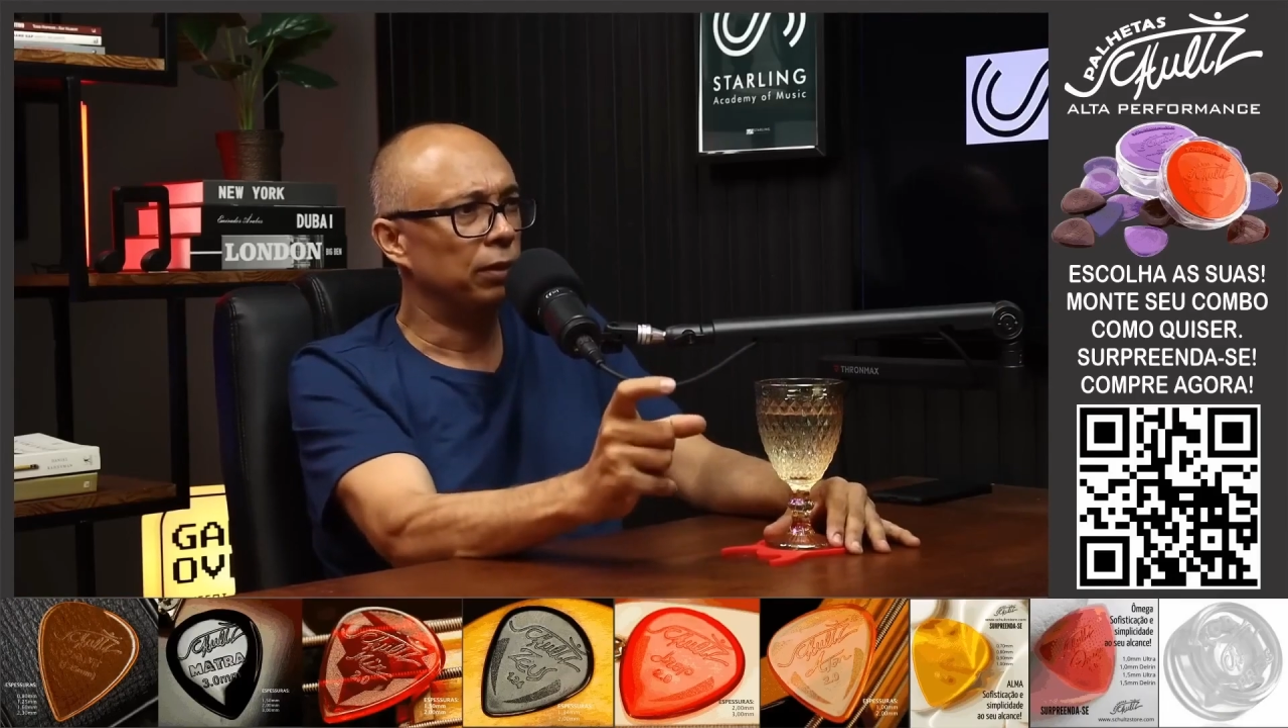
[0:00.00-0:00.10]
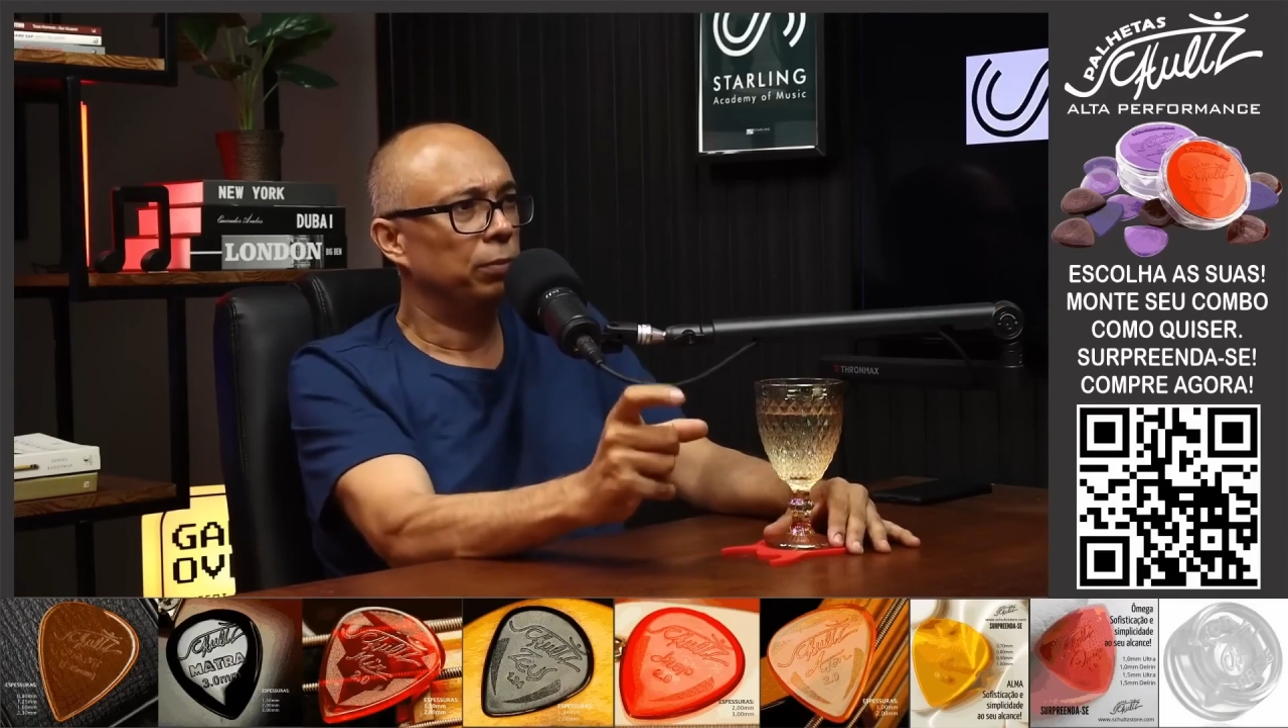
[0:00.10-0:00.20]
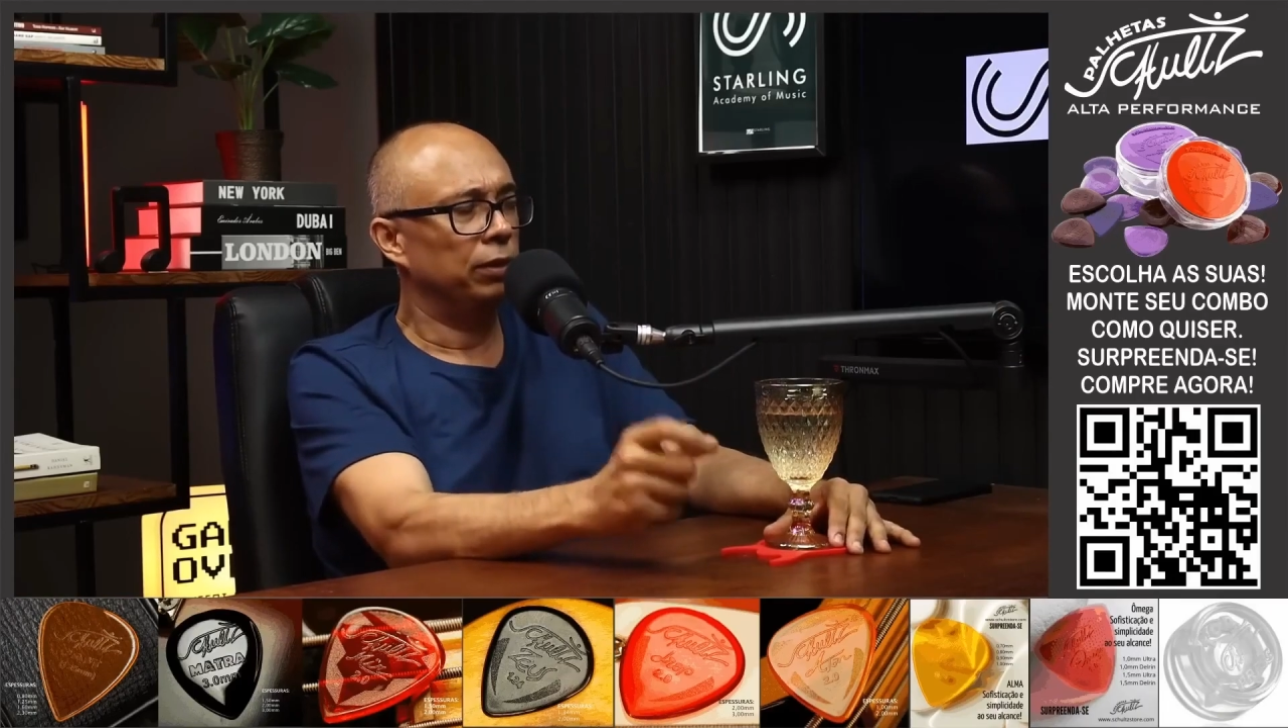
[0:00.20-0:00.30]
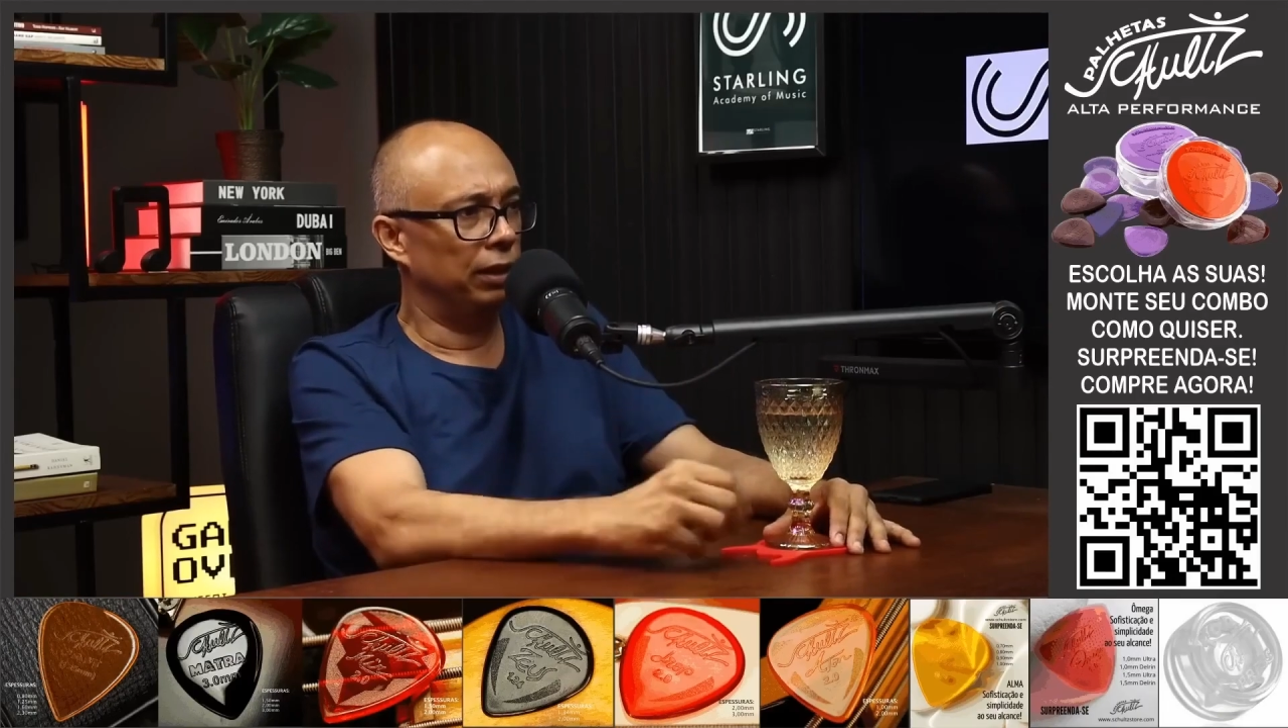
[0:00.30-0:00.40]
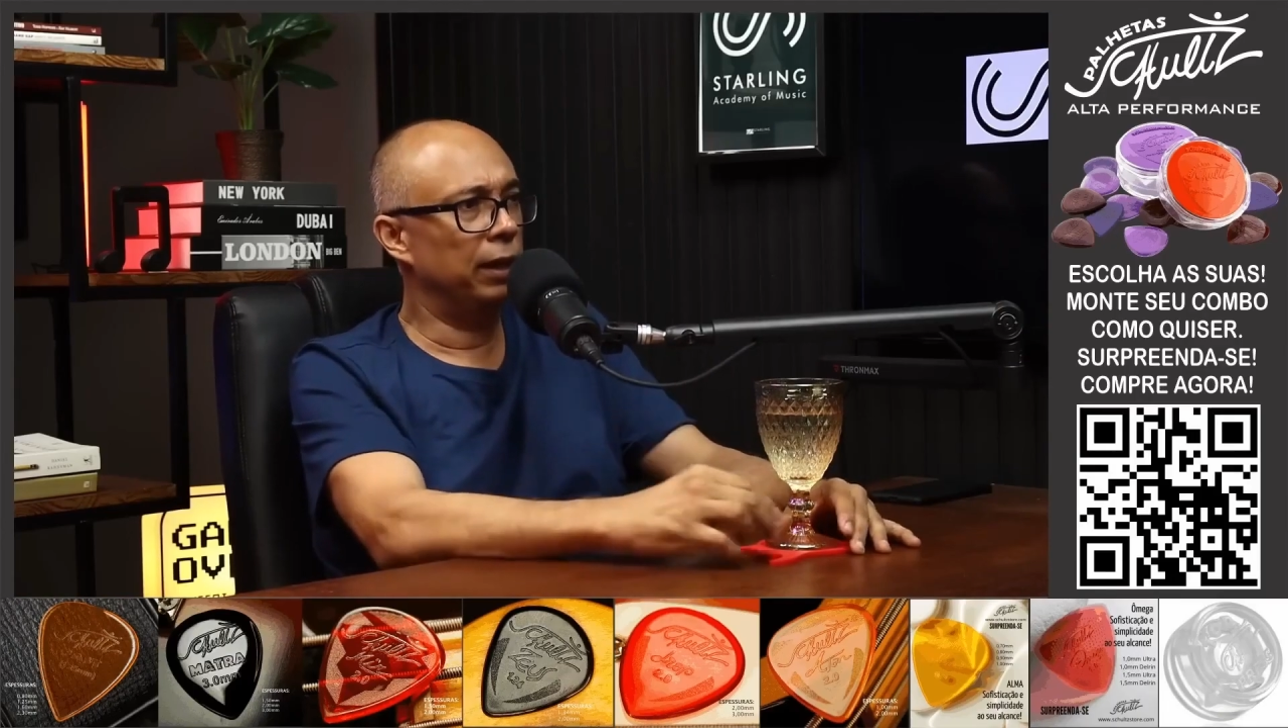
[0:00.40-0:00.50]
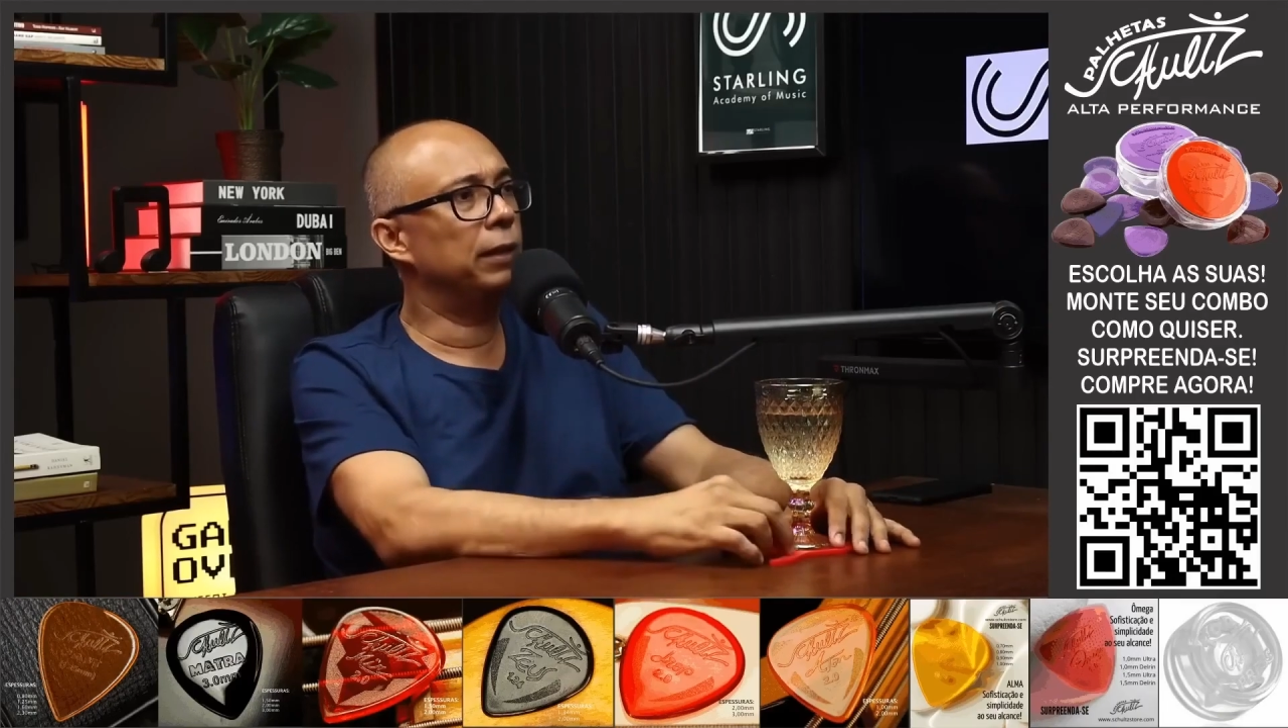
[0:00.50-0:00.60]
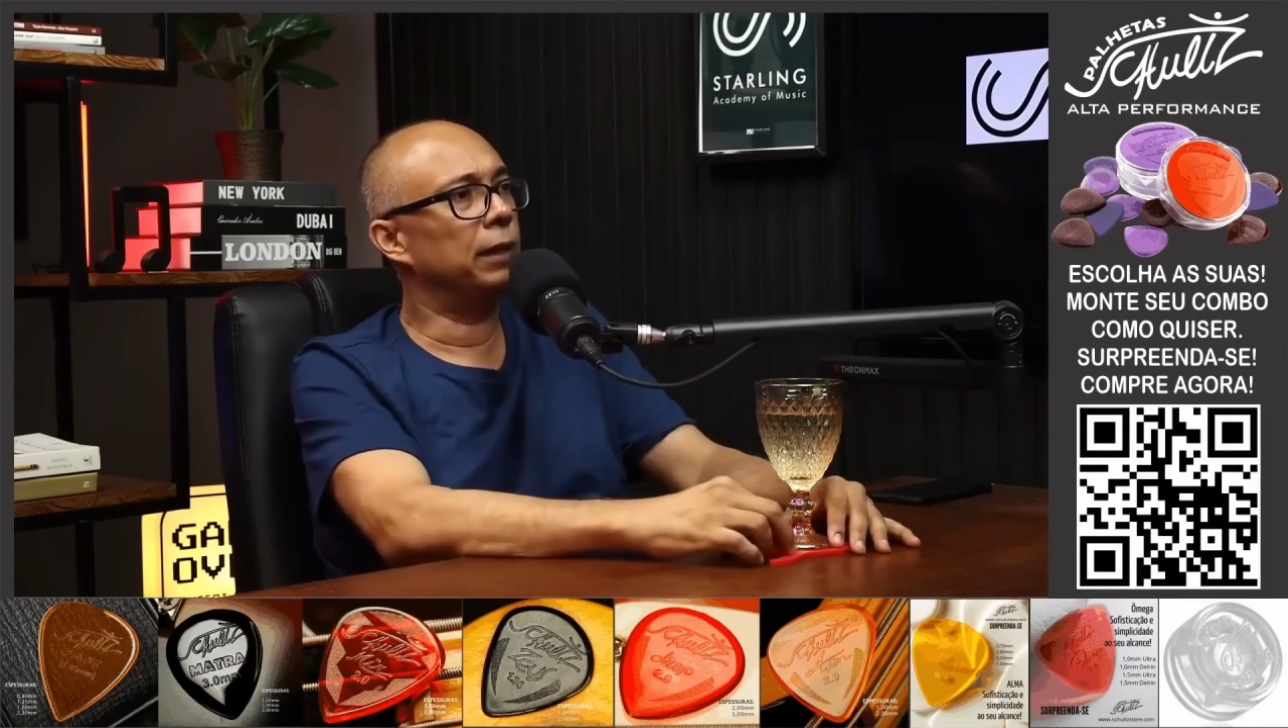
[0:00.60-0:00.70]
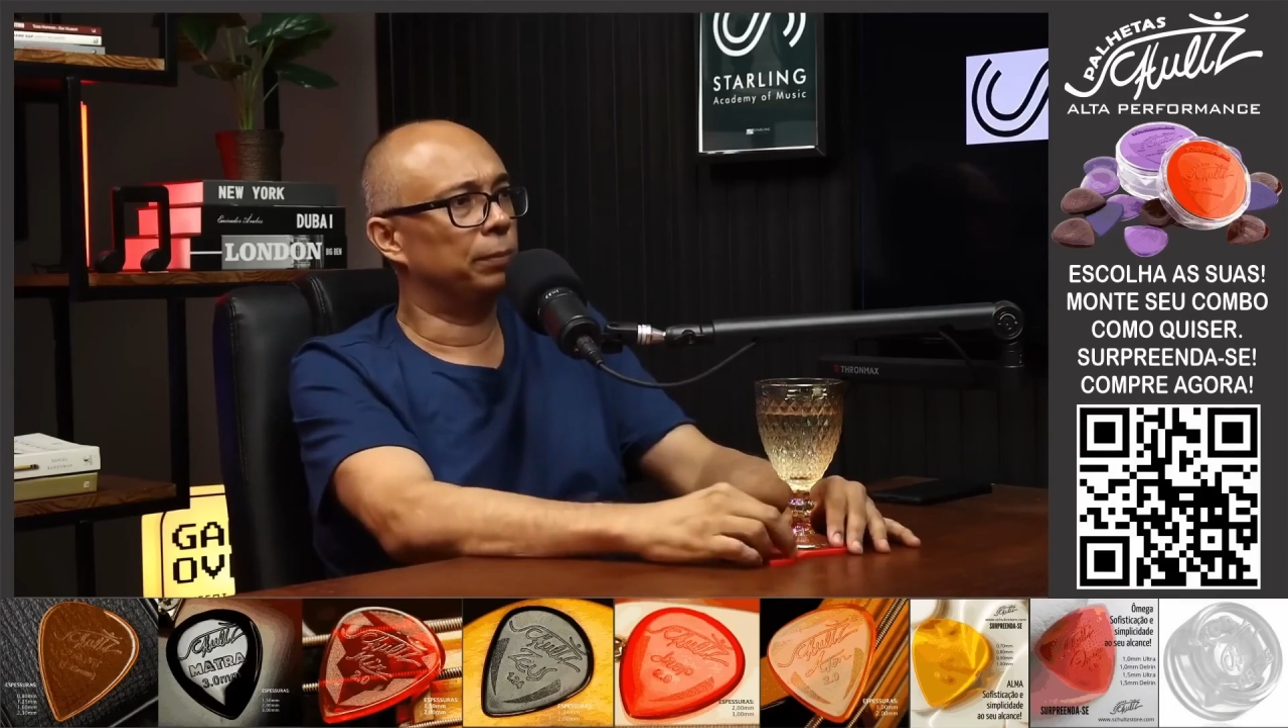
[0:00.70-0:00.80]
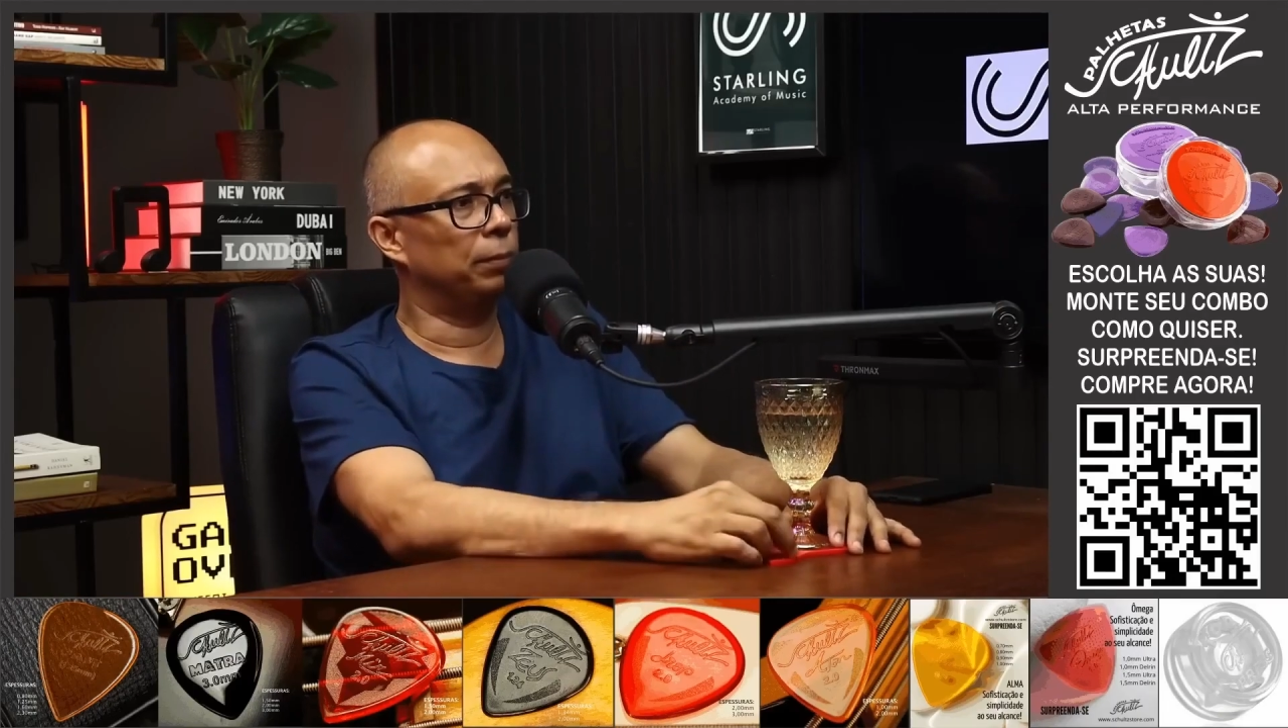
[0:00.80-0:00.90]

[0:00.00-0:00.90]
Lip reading: precisely